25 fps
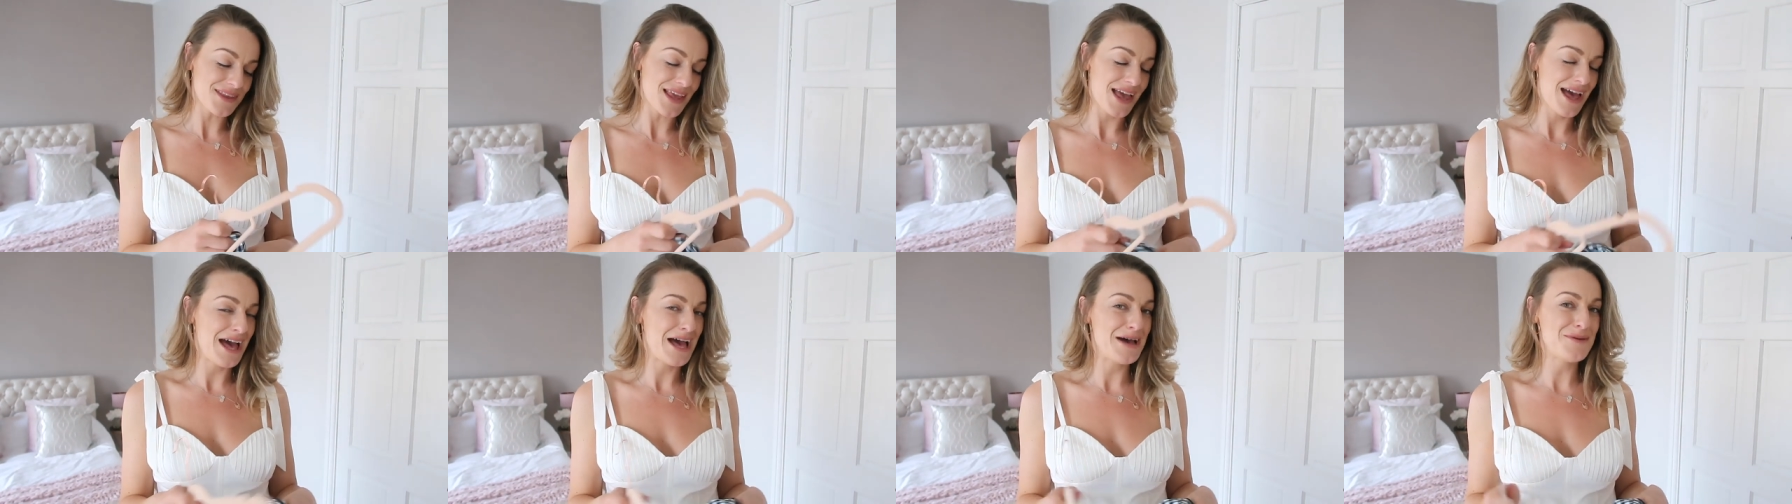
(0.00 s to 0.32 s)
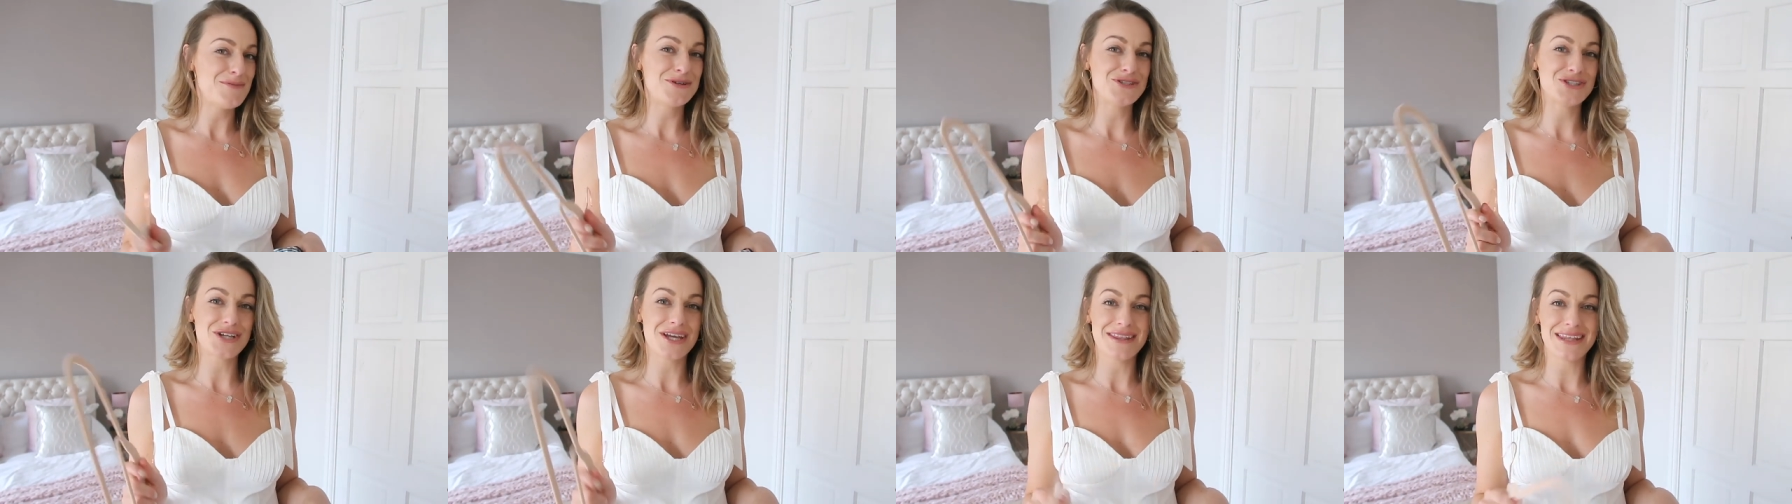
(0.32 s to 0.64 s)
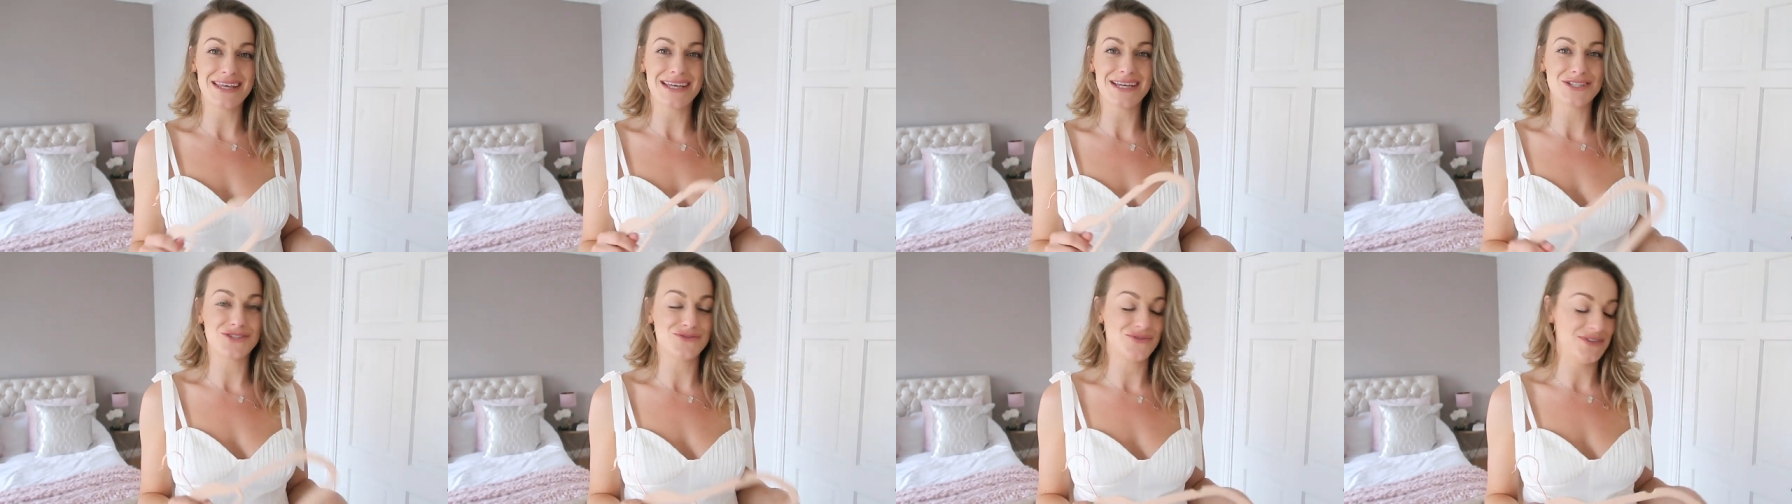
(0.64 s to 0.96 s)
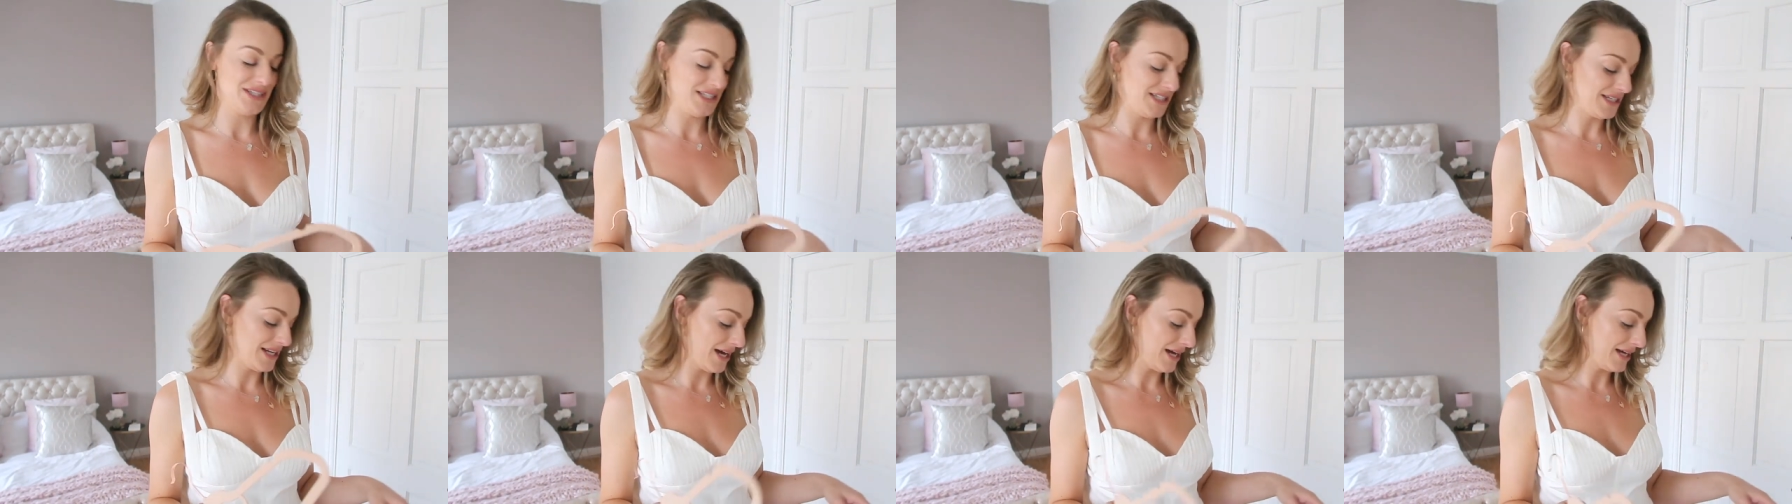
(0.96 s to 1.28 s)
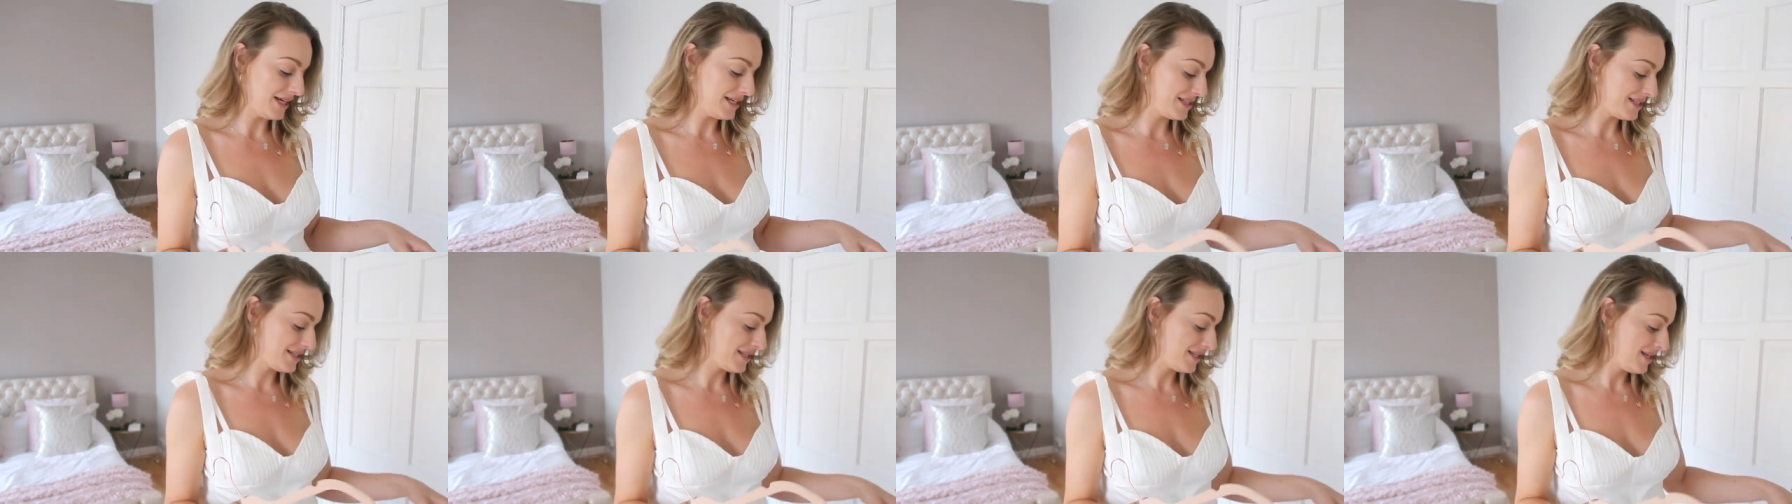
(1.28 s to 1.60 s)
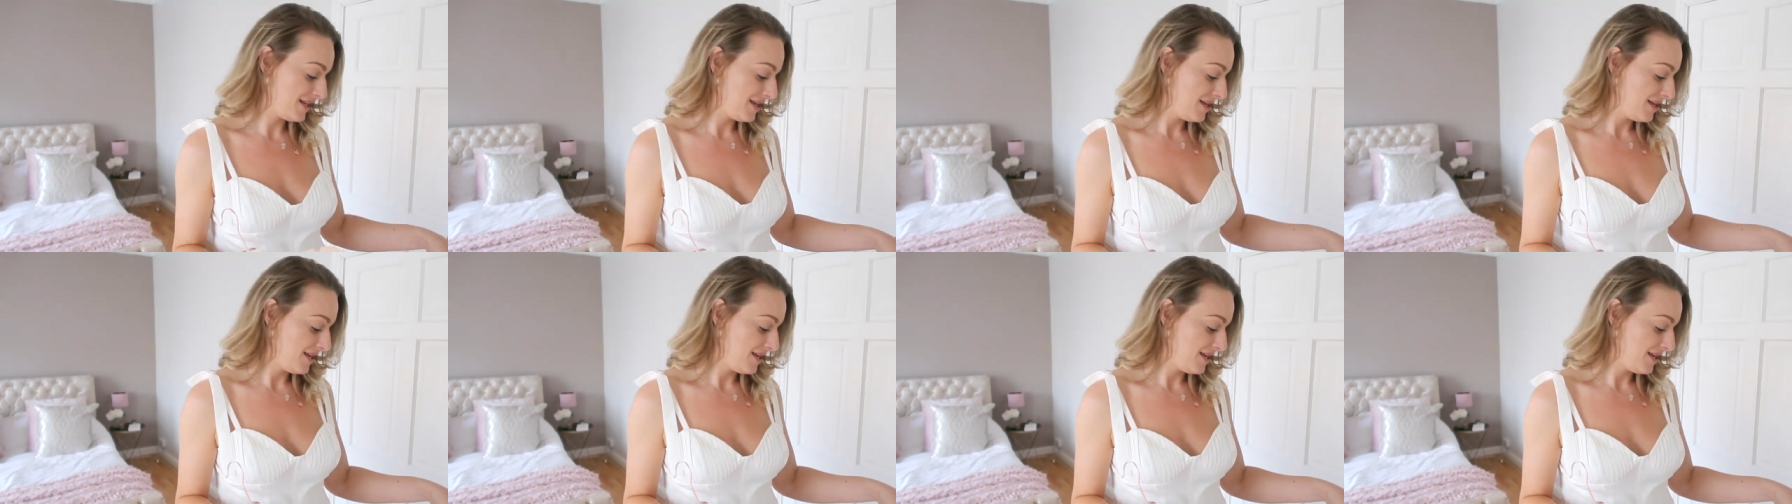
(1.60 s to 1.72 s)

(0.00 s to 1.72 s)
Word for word: um, which I think is really nice.